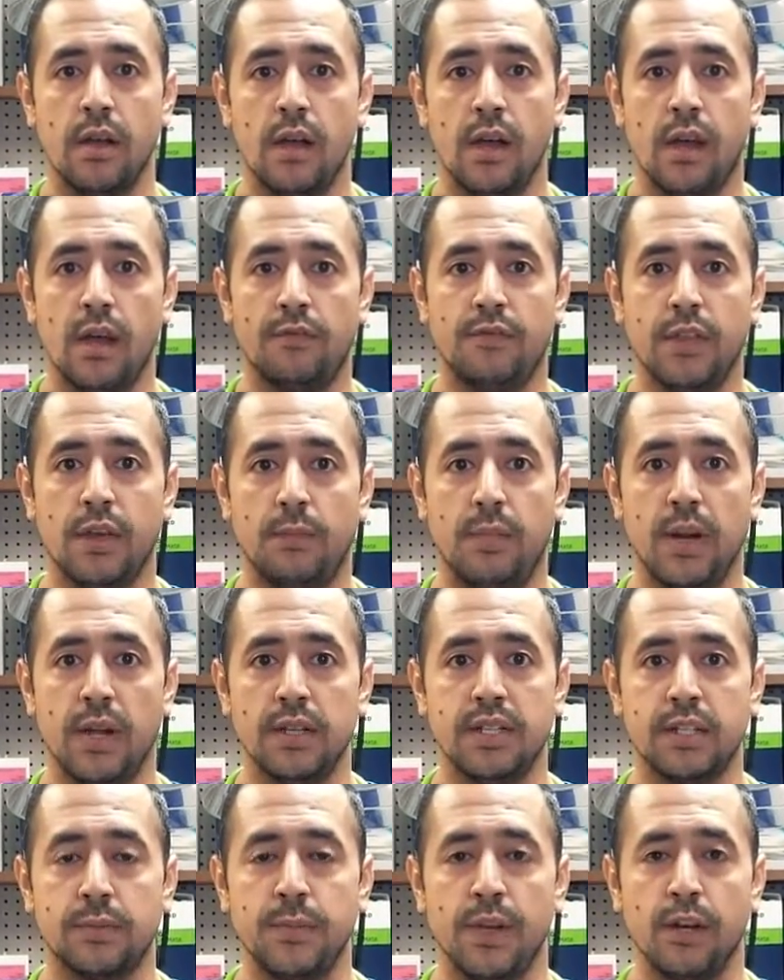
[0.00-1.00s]
of the blood
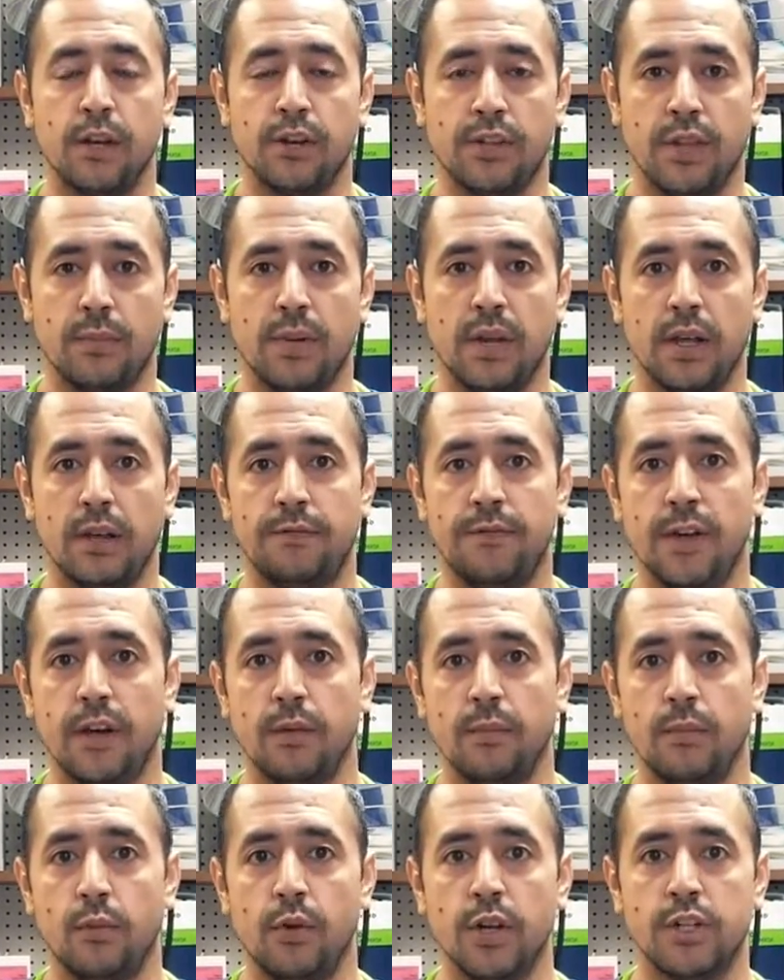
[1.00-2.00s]
smear or the blood
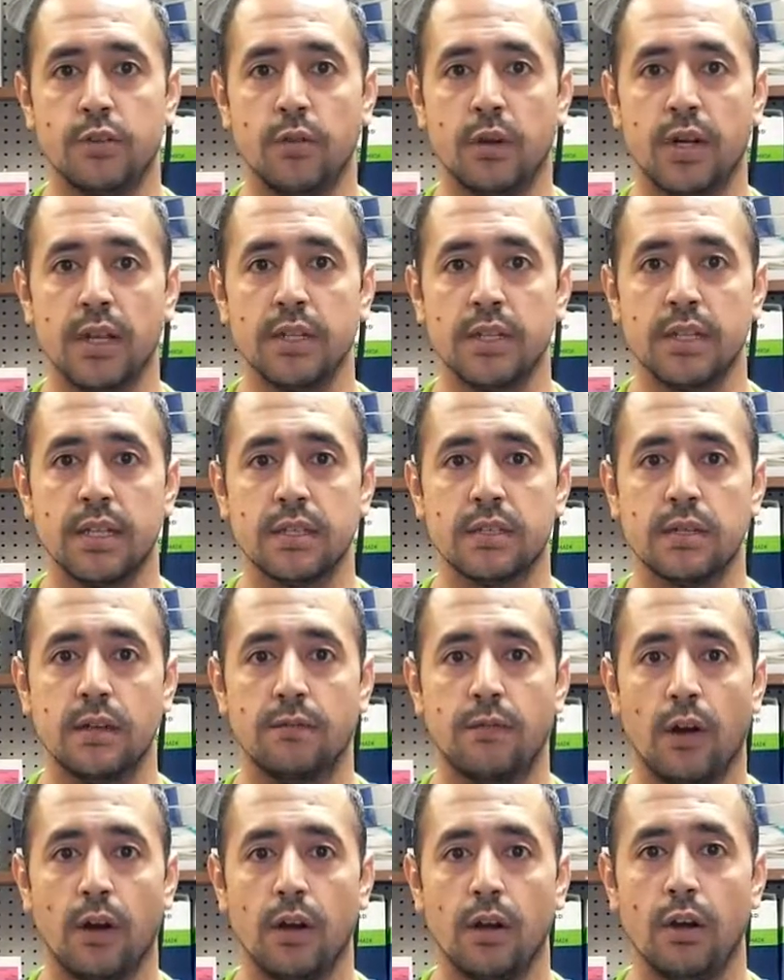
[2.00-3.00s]
film, which will consist of
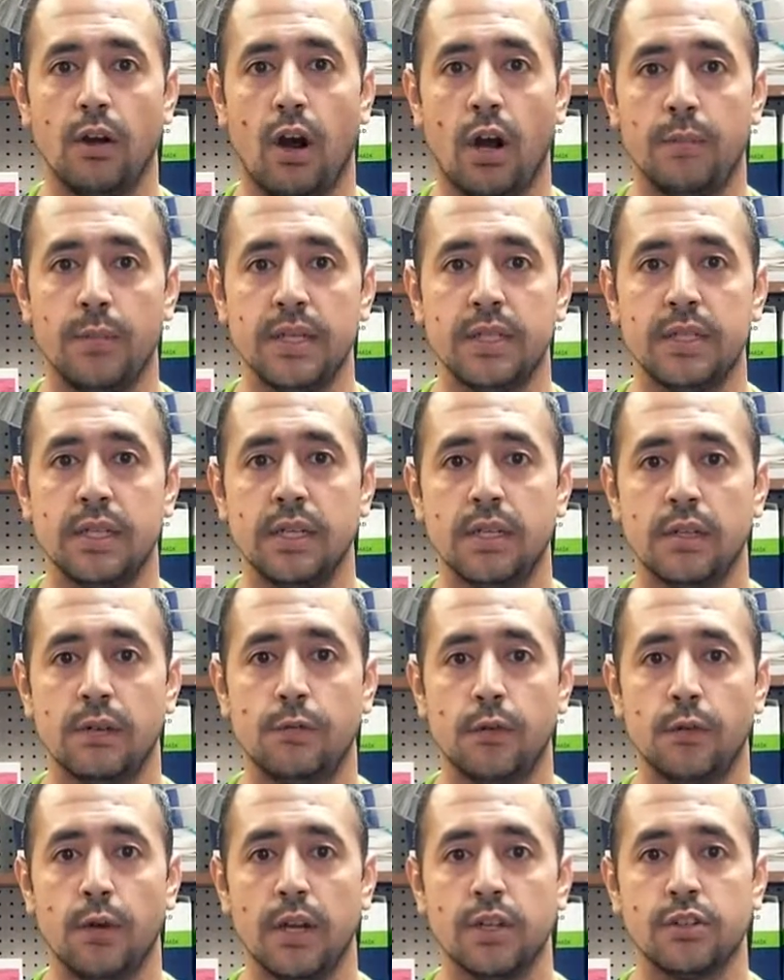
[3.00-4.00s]
our RBC
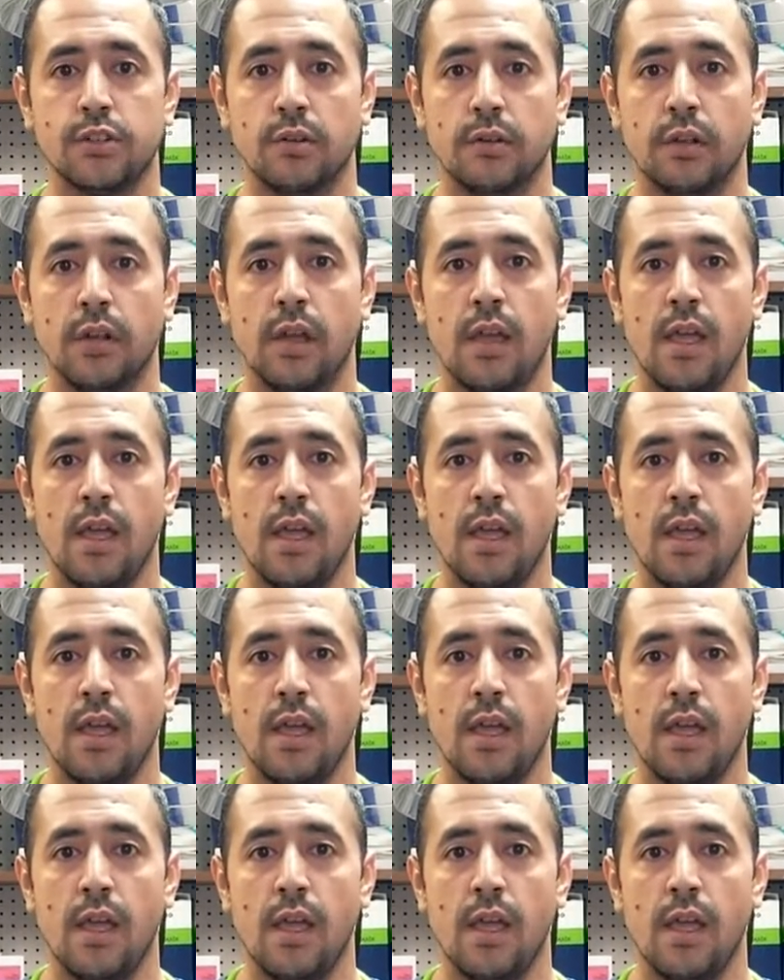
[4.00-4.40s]
differential.